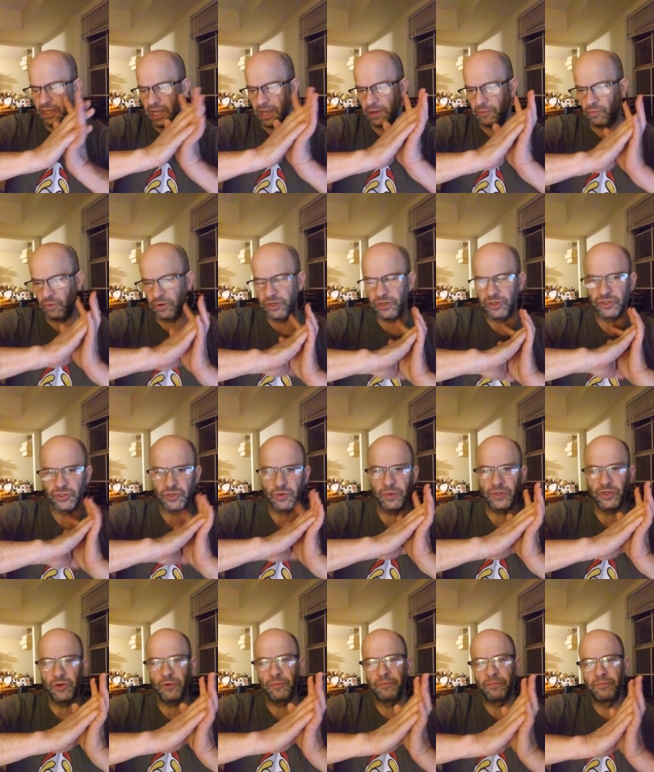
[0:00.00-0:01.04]
and when so when
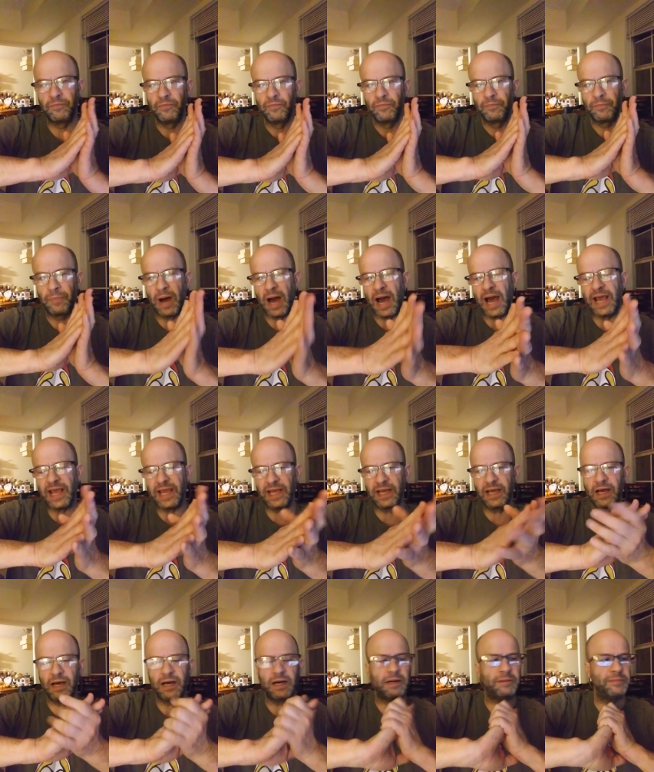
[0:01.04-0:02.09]
you buy
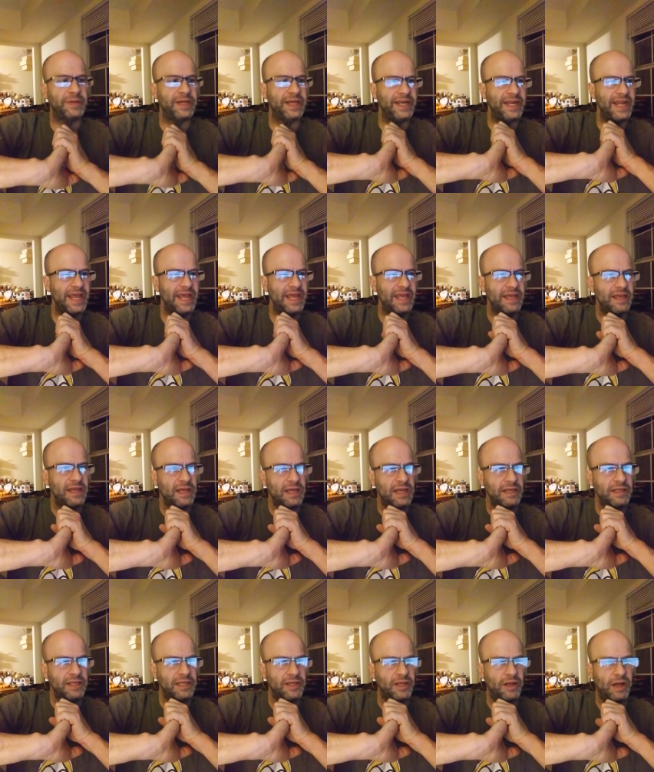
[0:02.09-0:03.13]
um, an
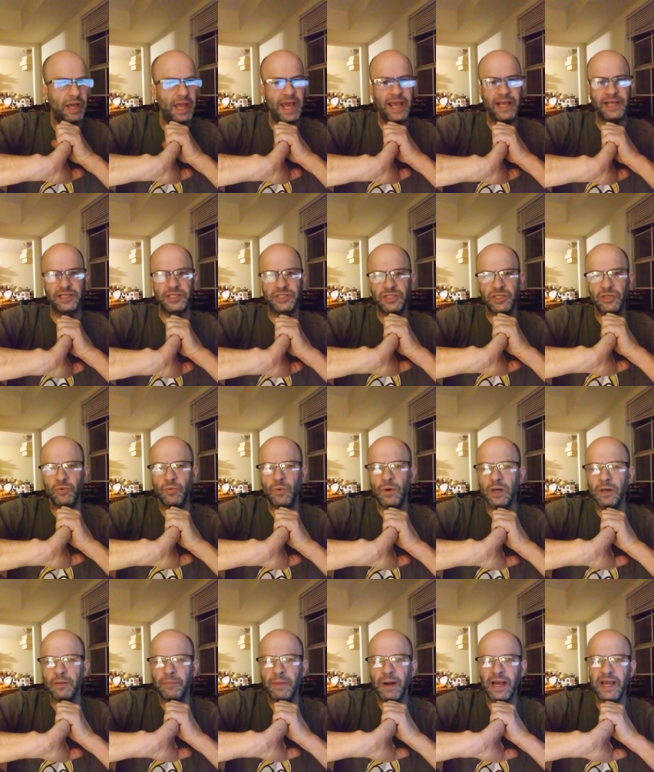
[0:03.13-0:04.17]
you know, eggs. You
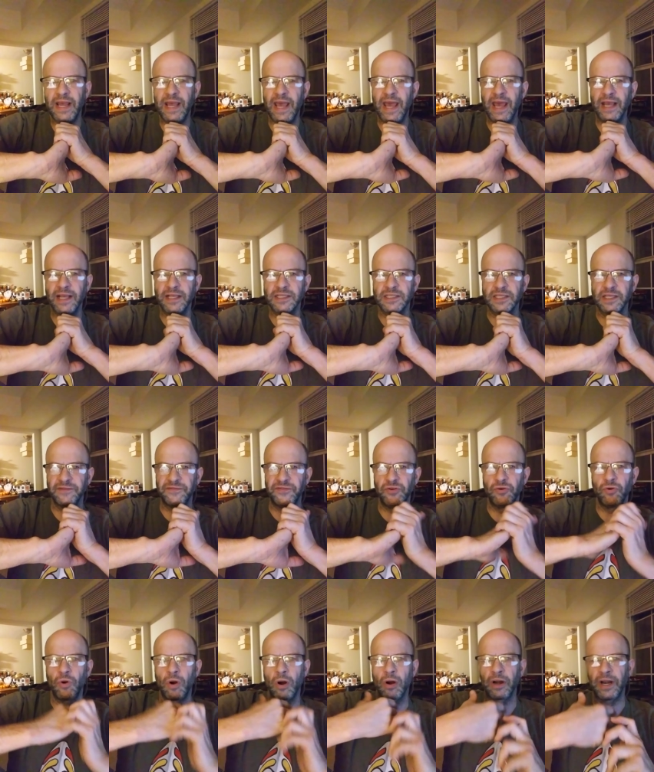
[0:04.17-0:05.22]
want to buy eggs if
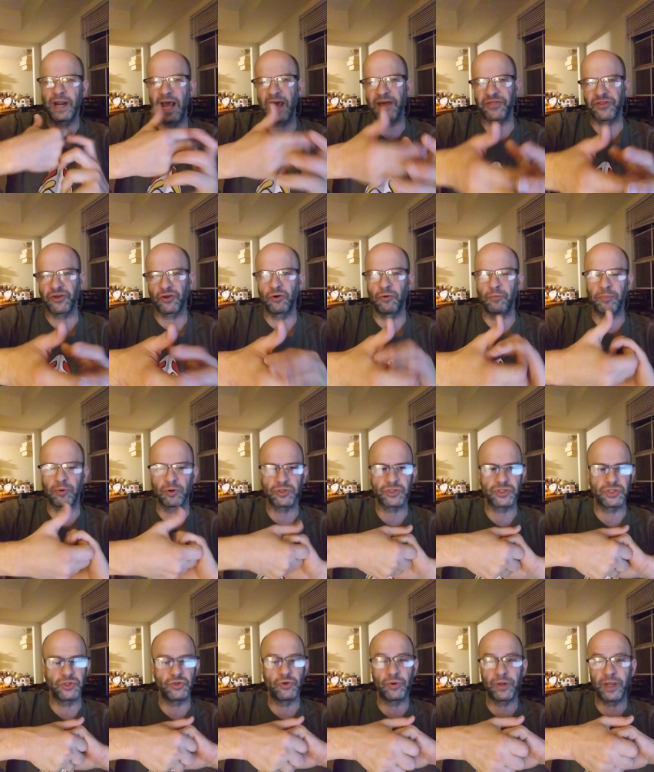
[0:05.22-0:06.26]
you are an ethical person
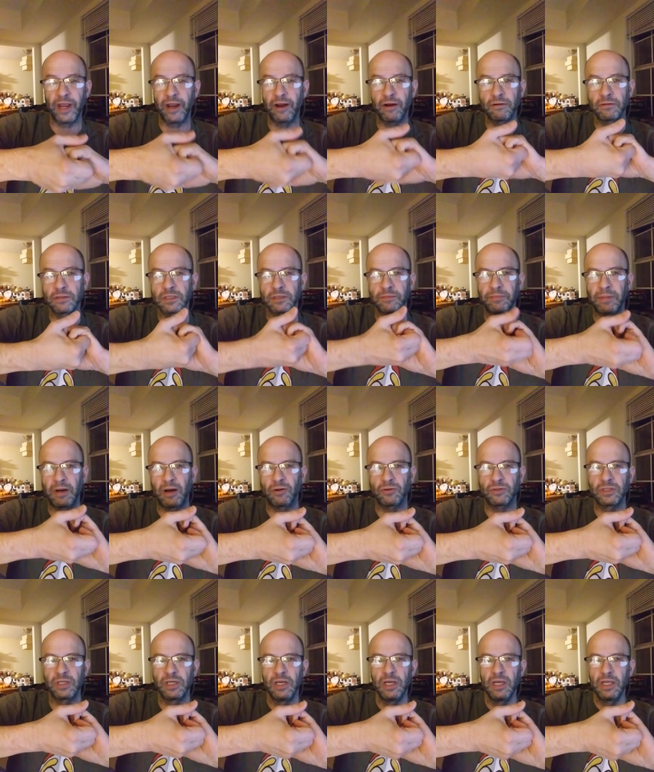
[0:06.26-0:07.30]
who cares about
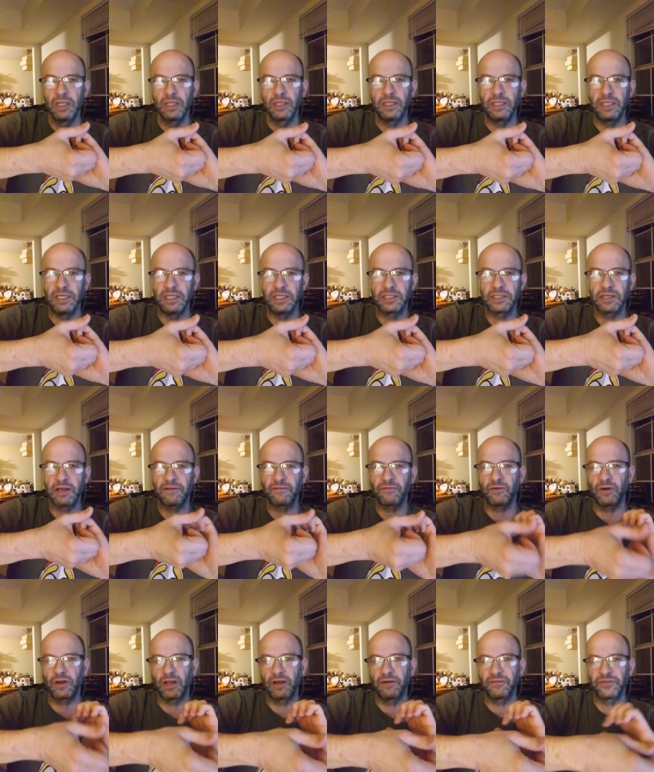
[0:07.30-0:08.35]
the
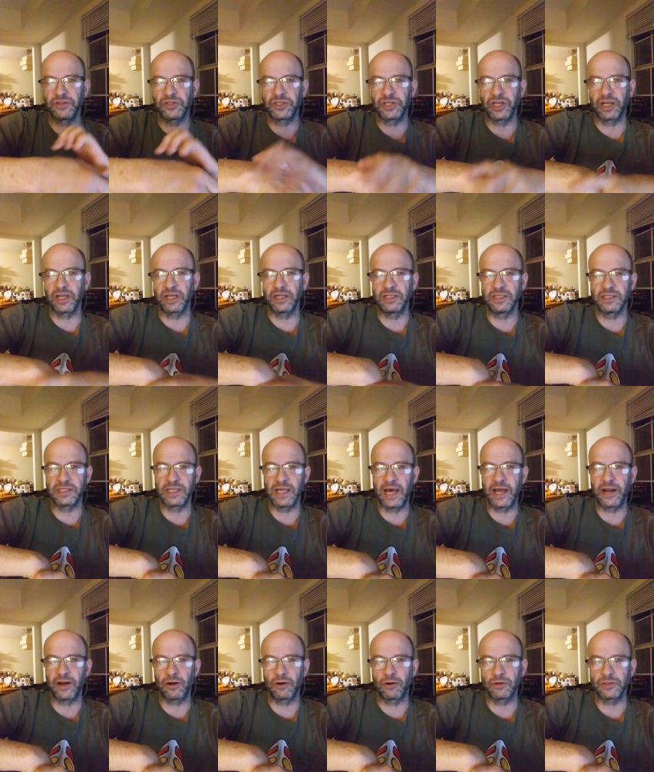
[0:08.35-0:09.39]
suffering of the chickens that
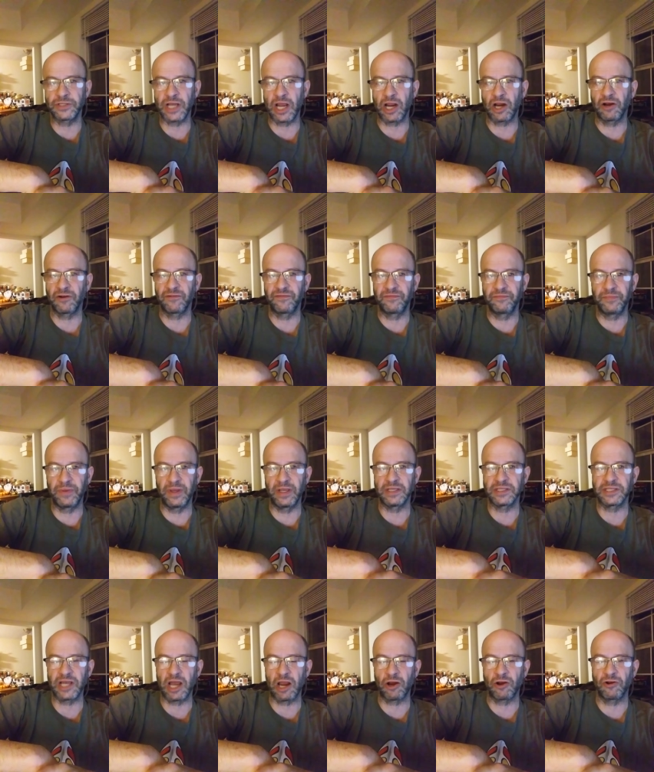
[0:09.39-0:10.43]
are sacri being
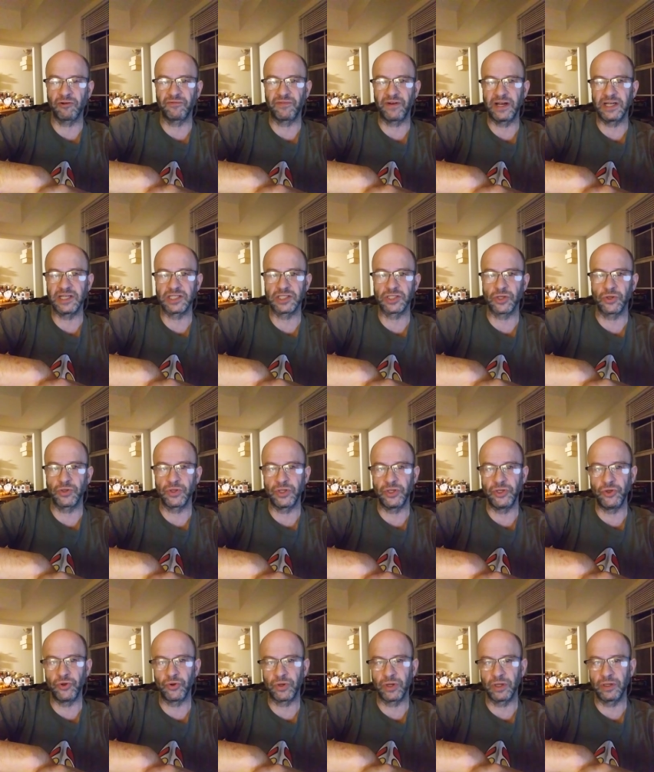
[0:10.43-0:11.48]
sacrificed so that
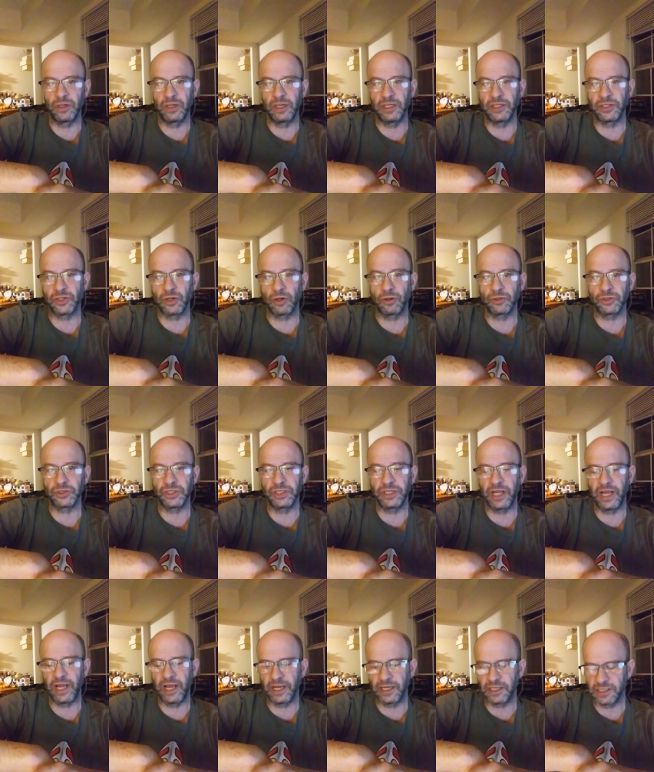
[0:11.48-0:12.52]
you can indulge in
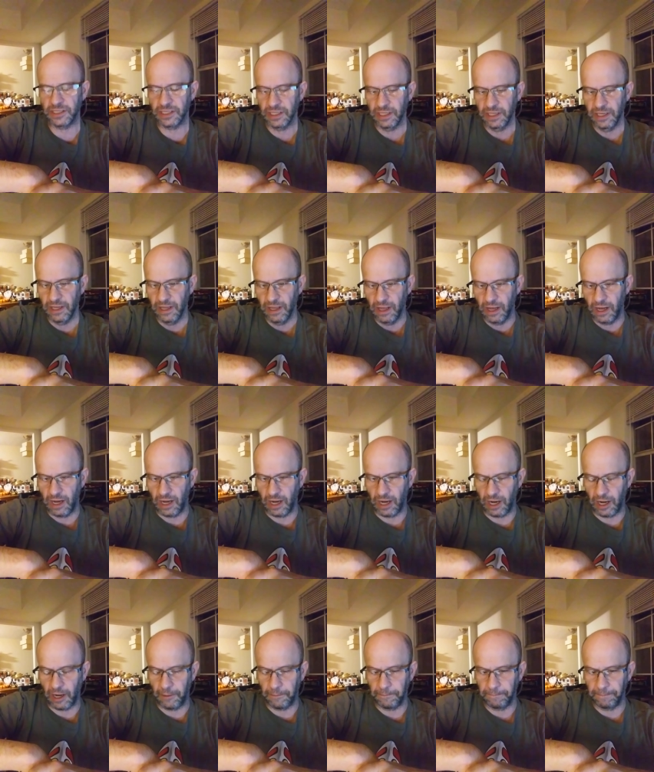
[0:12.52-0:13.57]
eggs.
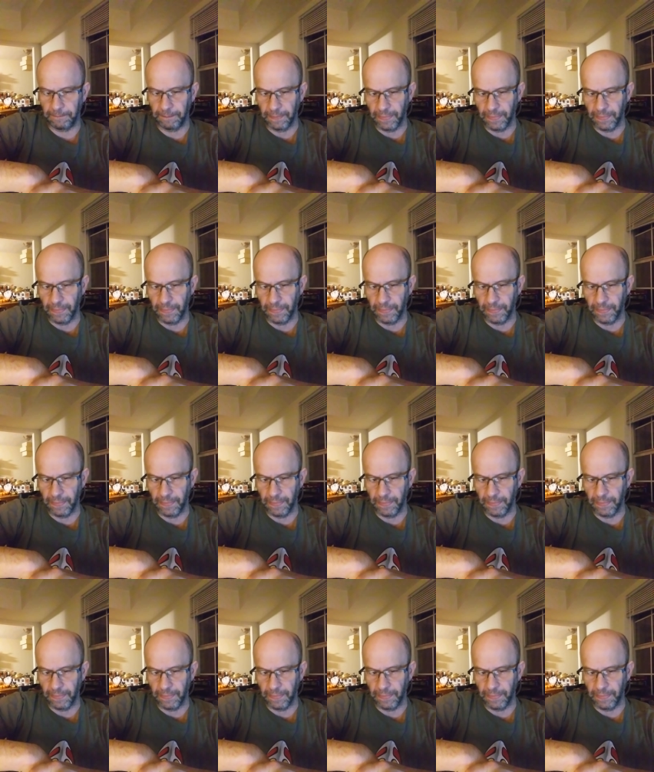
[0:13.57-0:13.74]
Um,